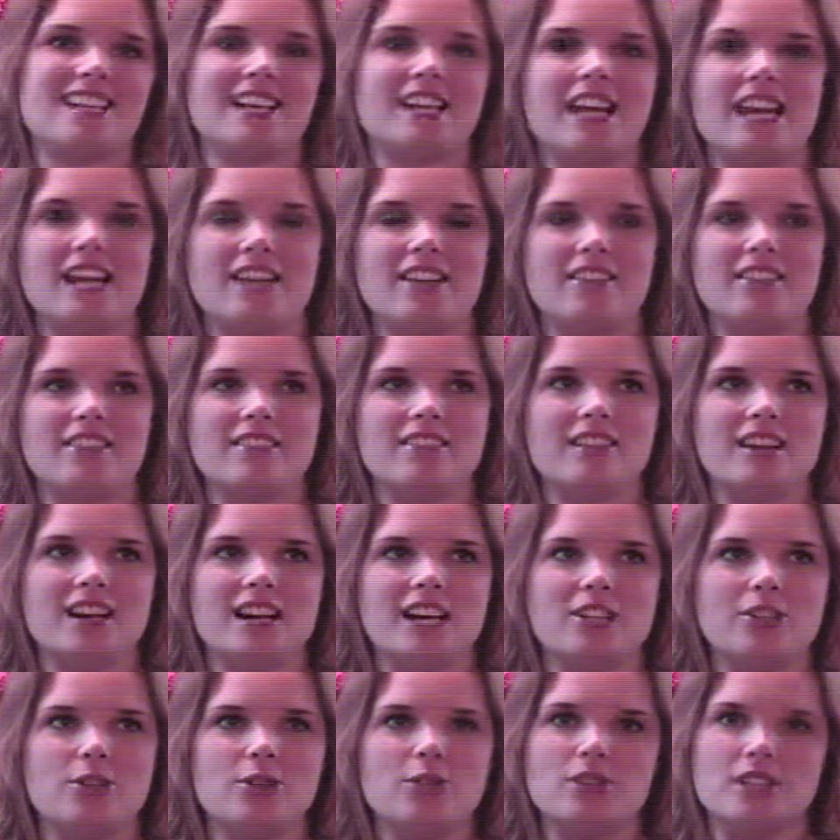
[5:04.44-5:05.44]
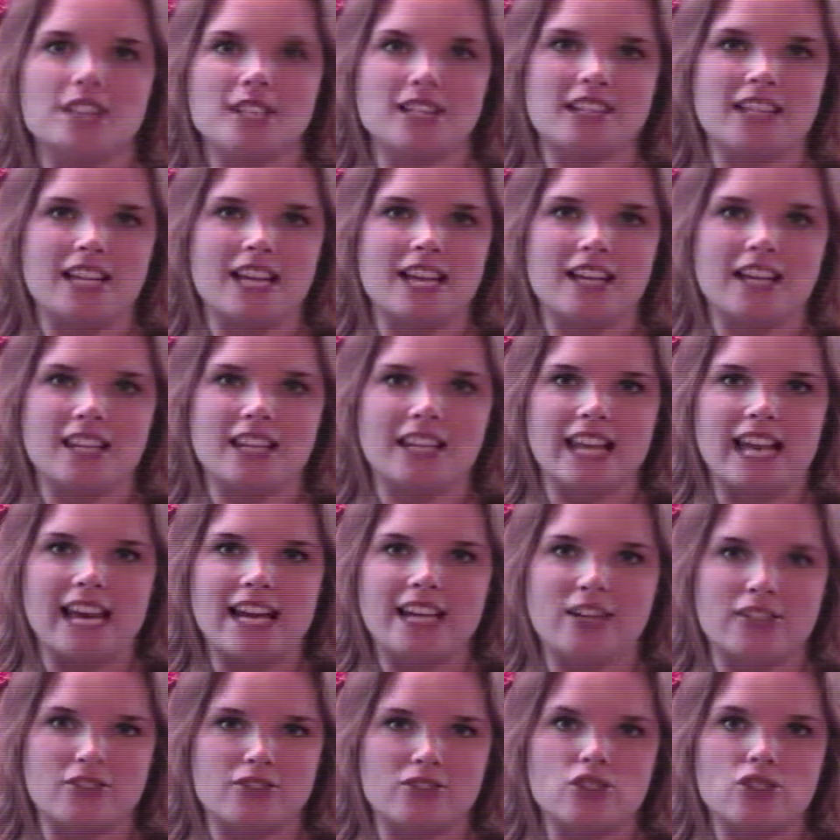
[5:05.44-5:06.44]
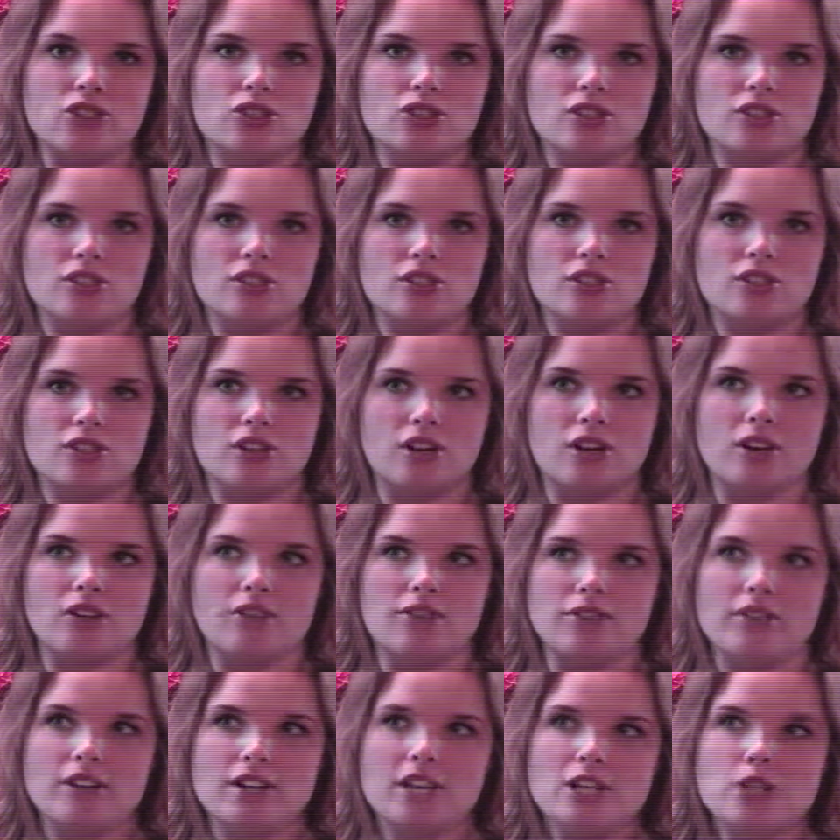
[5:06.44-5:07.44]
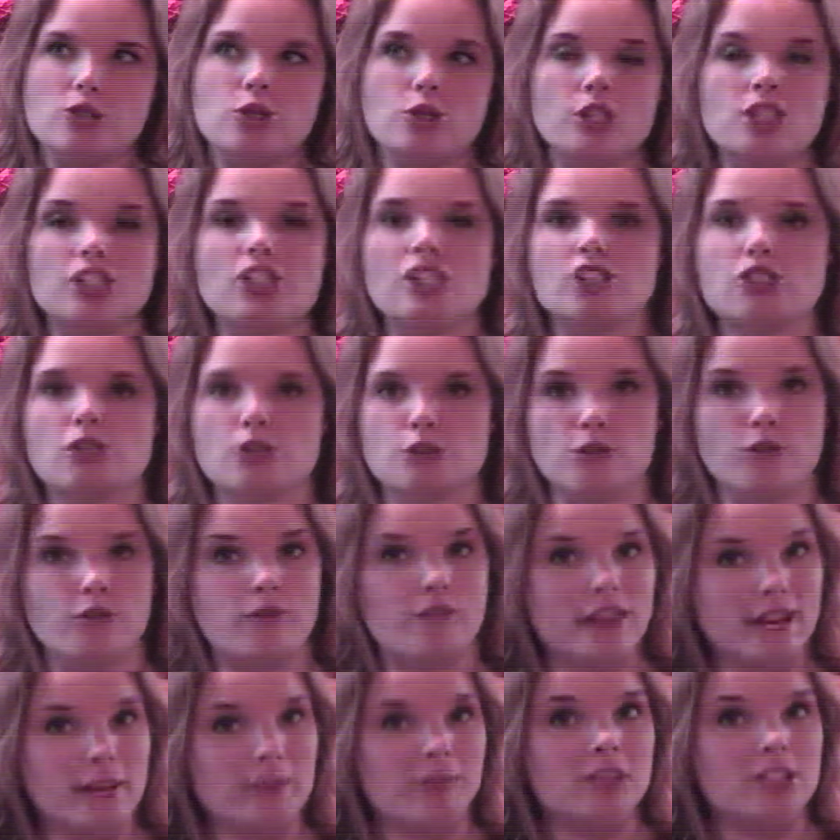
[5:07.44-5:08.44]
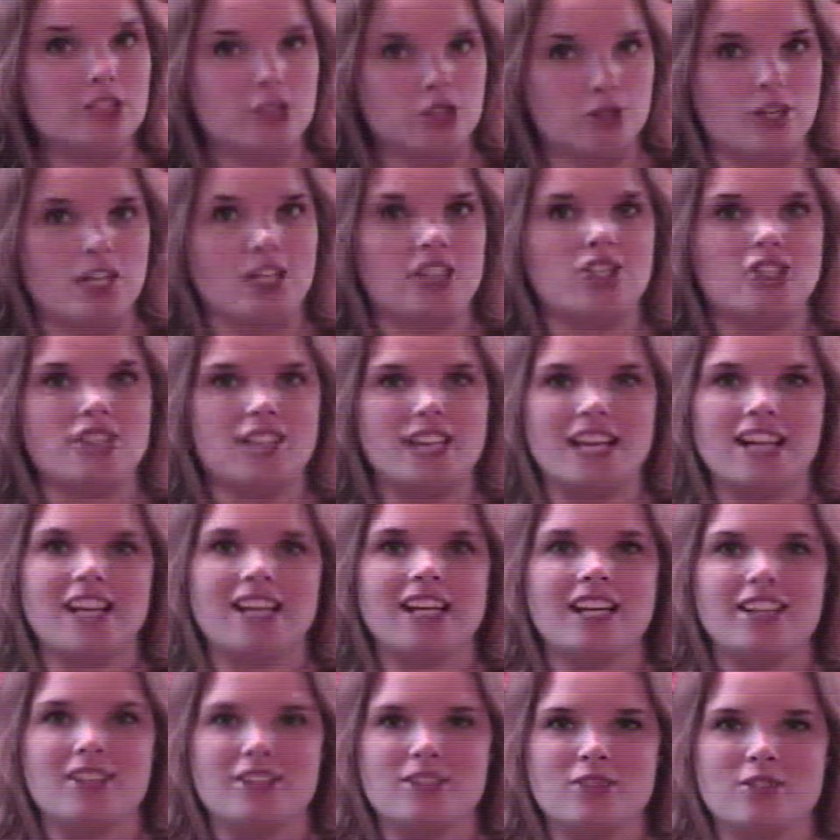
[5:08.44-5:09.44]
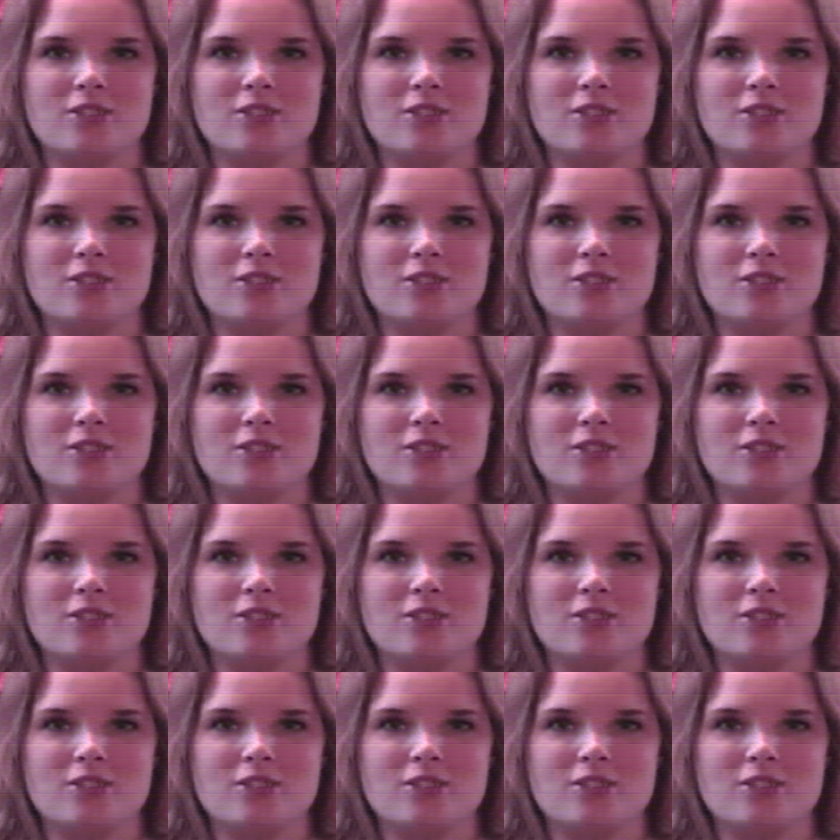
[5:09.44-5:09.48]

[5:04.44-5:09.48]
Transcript: and I don't think that lack of traditional family structure that